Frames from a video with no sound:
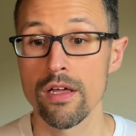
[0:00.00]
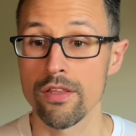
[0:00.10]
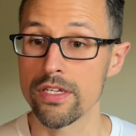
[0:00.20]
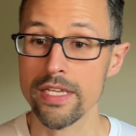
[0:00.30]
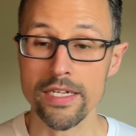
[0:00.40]

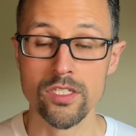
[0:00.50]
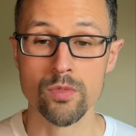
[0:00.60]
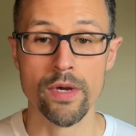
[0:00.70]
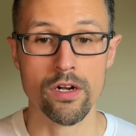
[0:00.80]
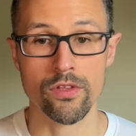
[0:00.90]
The text is
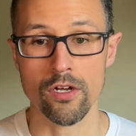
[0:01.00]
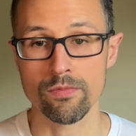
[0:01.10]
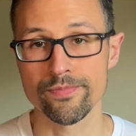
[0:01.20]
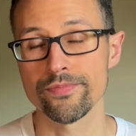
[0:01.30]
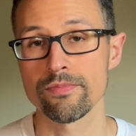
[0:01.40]
better, though,
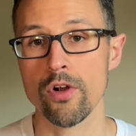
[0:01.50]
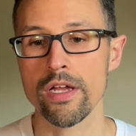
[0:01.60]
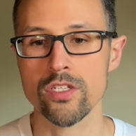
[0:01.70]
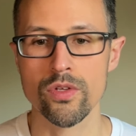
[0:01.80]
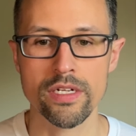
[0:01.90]

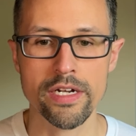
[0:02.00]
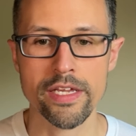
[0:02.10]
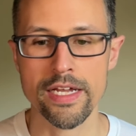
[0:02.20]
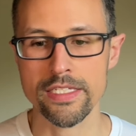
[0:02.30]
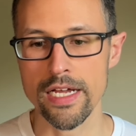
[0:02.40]
right? So in any
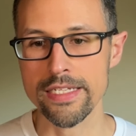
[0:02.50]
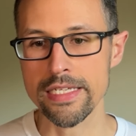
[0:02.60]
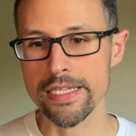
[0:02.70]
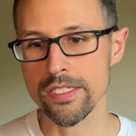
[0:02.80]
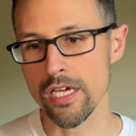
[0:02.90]
case, I
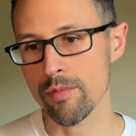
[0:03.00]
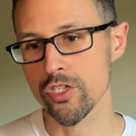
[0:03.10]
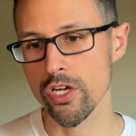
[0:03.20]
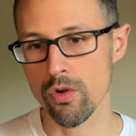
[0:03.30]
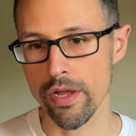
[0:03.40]
say stop
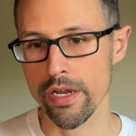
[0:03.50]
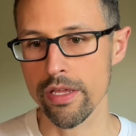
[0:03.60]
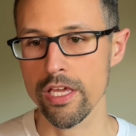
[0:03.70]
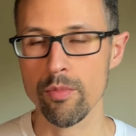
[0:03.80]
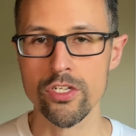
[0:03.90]
generating
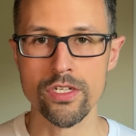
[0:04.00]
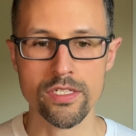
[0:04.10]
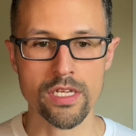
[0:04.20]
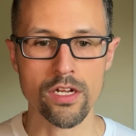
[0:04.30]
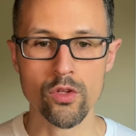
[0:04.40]

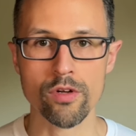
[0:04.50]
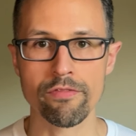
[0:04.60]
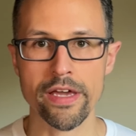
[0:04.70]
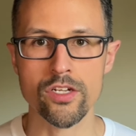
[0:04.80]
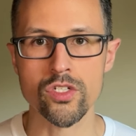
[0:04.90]
images. Another
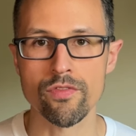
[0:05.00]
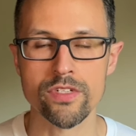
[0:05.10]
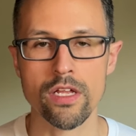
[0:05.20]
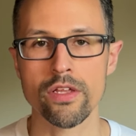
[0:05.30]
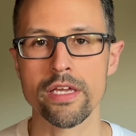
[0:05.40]
advantage of
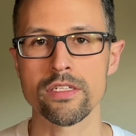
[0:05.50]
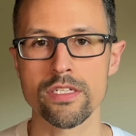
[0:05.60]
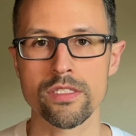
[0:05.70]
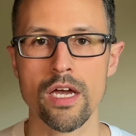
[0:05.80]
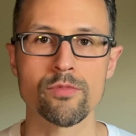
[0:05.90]
telling it to
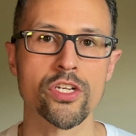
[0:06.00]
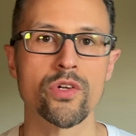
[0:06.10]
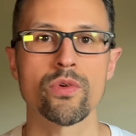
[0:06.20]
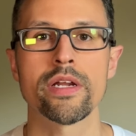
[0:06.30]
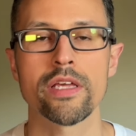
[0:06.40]
stop
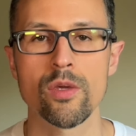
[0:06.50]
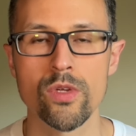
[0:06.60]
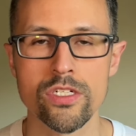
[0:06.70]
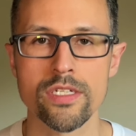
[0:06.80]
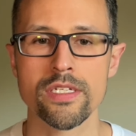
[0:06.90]
generating
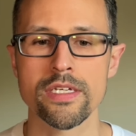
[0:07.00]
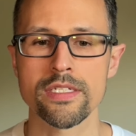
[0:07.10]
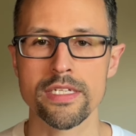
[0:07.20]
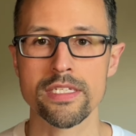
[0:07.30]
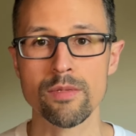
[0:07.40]
images is
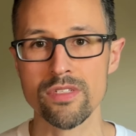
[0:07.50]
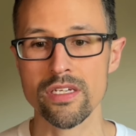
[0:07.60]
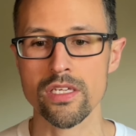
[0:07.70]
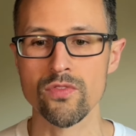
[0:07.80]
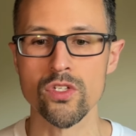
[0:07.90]
it seems like
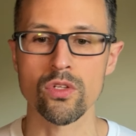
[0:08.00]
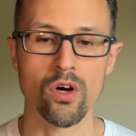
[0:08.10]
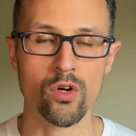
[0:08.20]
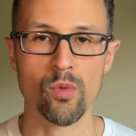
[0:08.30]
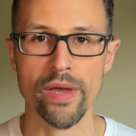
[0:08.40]
it gives you
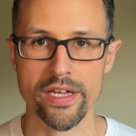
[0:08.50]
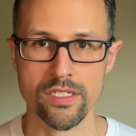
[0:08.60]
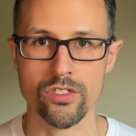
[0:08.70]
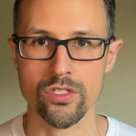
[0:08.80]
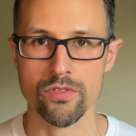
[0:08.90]
longer
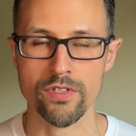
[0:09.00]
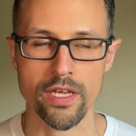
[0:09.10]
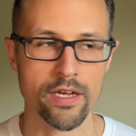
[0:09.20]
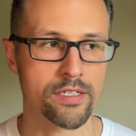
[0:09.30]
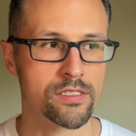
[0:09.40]
passages of
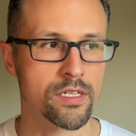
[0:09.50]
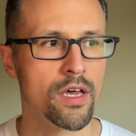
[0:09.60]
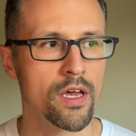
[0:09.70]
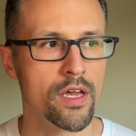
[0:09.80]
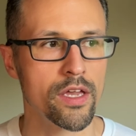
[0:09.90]
text.
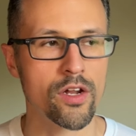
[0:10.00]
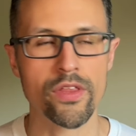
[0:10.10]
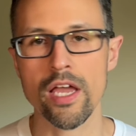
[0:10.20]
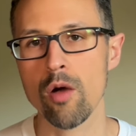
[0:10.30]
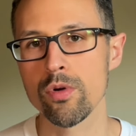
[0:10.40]

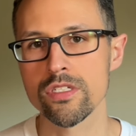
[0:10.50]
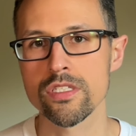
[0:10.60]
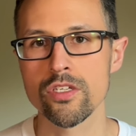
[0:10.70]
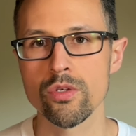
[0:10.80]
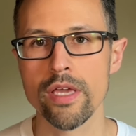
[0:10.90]
The outputs
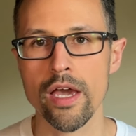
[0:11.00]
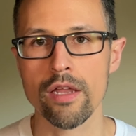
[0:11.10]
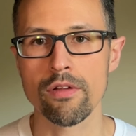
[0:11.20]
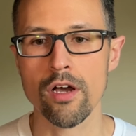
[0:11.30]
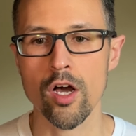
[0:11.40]
that you
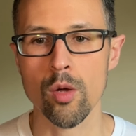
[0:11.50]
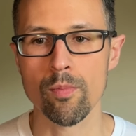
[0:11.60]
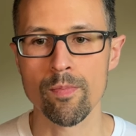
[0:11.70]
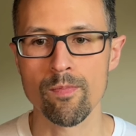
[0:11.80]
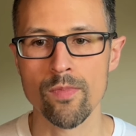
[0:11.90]
get
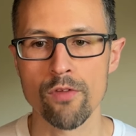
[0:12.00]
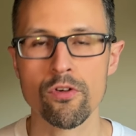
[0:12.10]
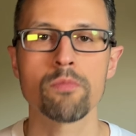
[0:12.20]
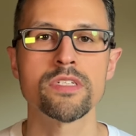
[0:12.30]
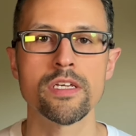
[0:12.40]
from
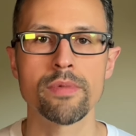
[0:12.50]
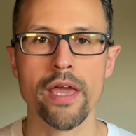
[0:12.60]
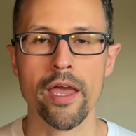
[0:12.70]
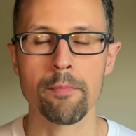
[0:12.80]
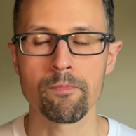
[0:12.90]

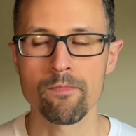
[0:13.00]
DeepGame,